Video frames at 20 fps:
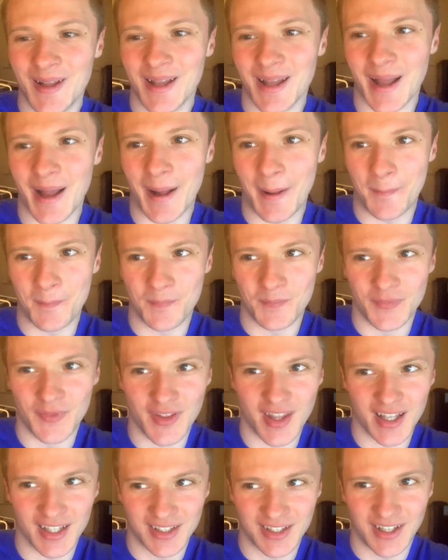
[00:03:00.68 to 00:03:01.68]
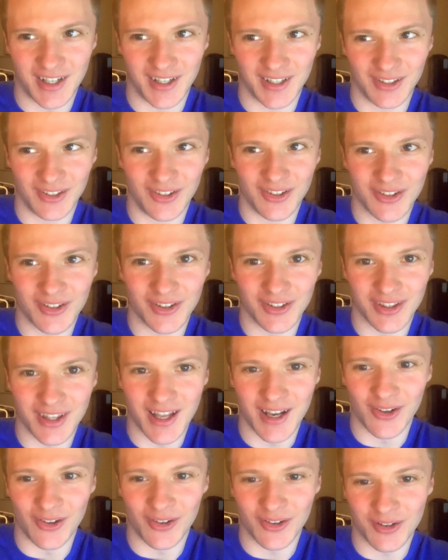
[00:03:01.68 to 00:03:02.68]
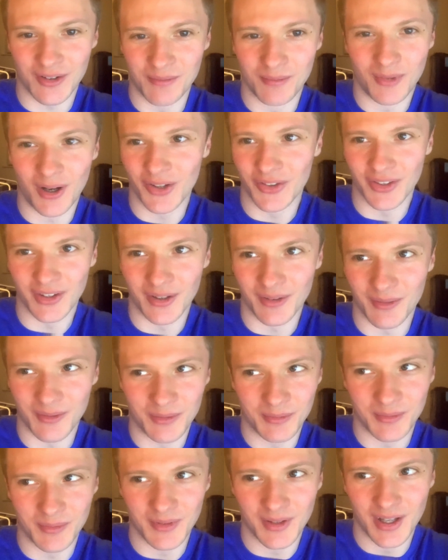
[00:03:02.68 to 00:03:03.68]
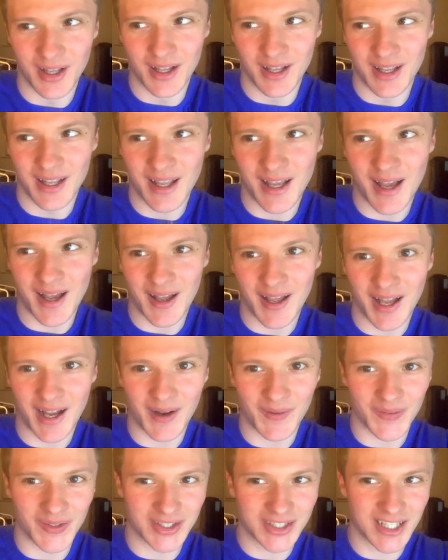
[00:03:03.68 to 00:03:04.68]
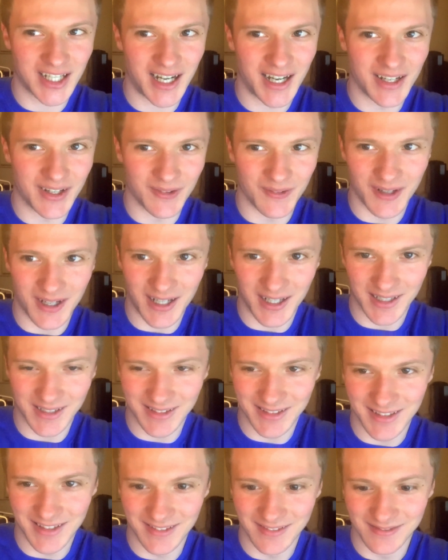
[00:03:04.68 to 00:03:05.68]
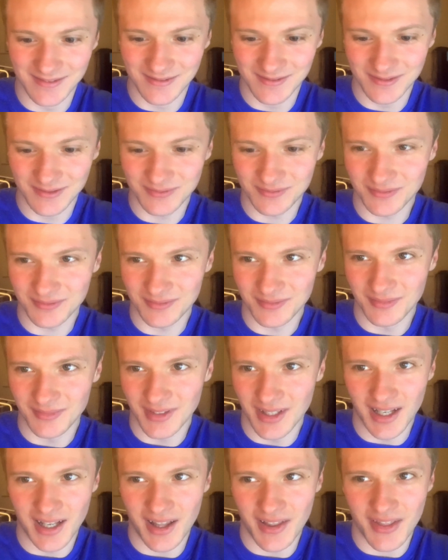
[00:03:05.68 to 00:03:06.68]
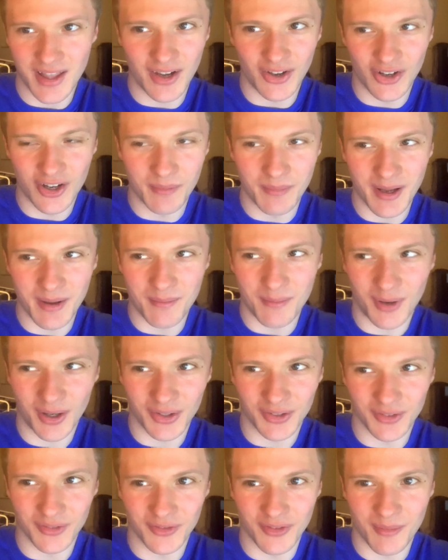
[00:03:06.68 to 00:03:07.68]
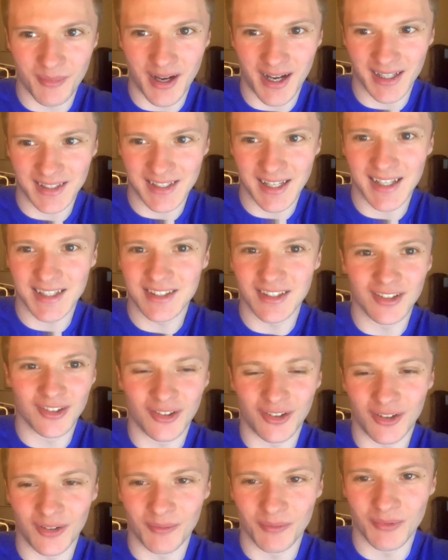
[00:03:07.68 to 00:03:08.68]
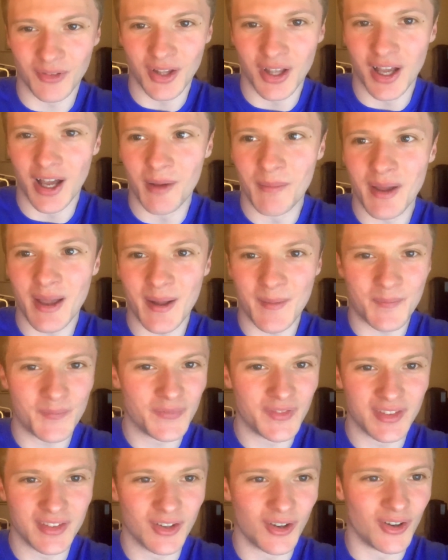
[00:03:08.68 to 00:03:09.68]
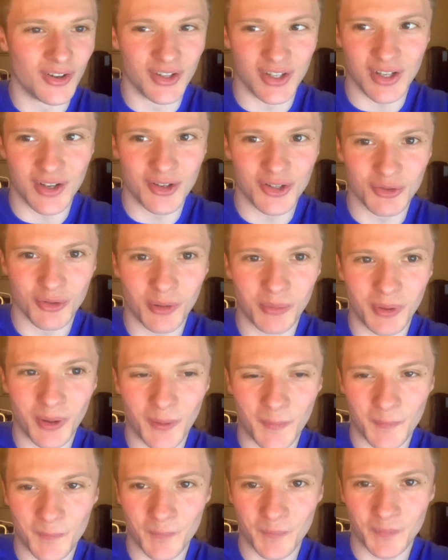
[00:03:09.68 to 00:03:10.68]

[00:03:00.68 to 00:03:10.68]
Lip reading: can't look good. They look modern and, yeah, I was kind of right. They look a bit modern for my taste, or a bit unusual, but